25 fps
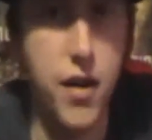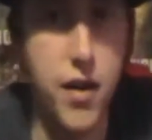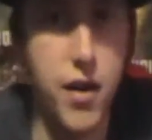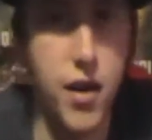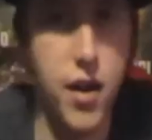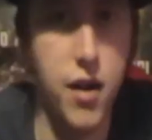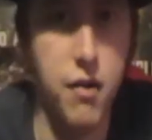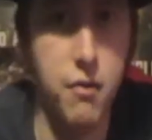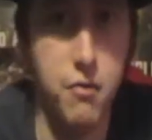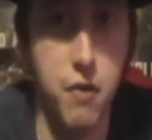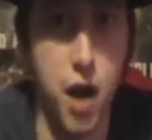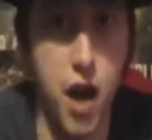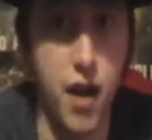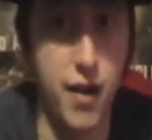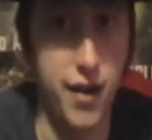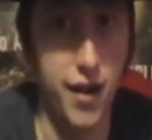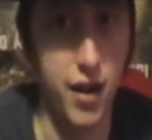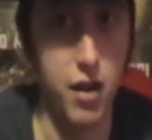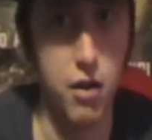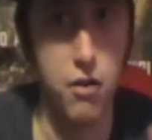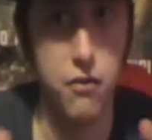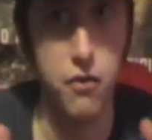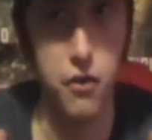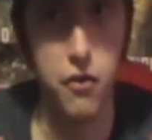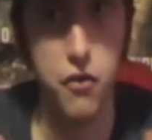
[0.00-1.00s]
I
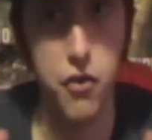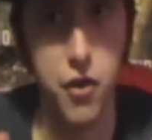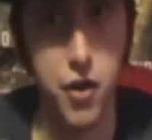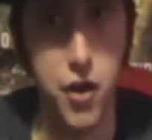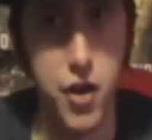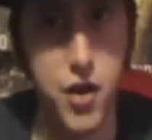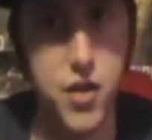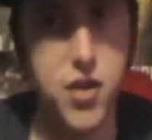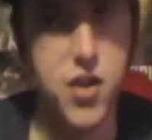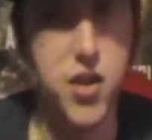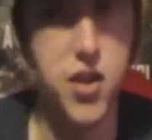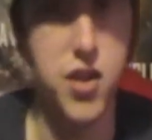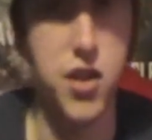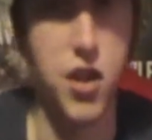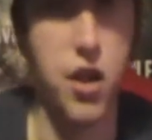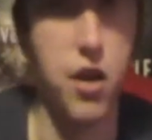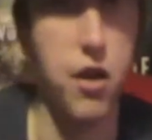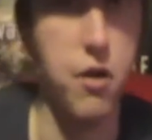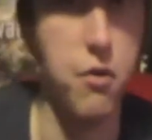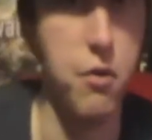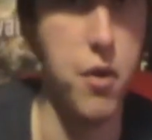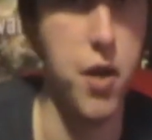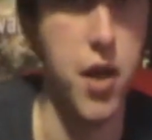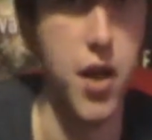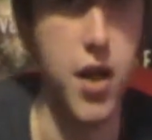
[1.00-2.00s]
get all the footage.
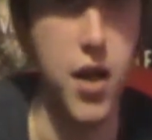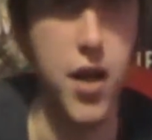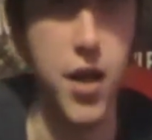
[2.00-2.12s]
So